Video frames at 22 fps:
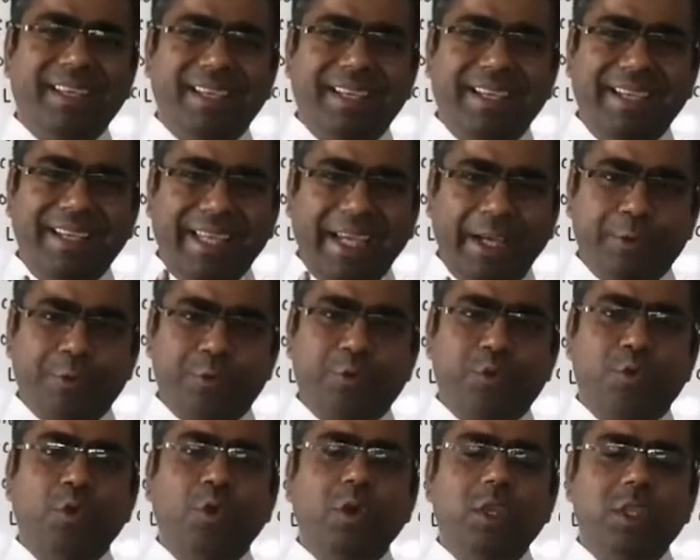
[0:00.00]
the
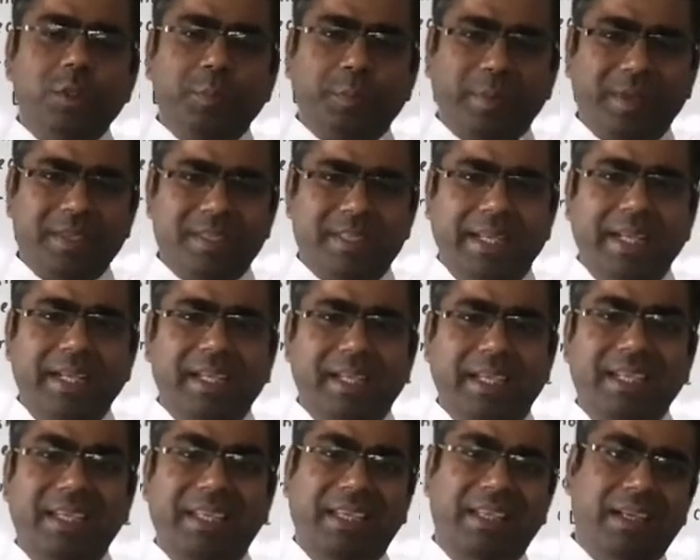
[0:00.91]
electrons present
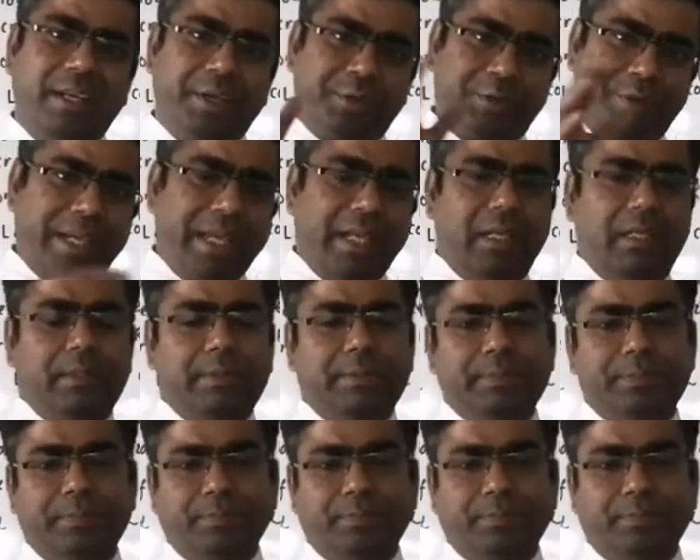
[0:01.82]
in inner shell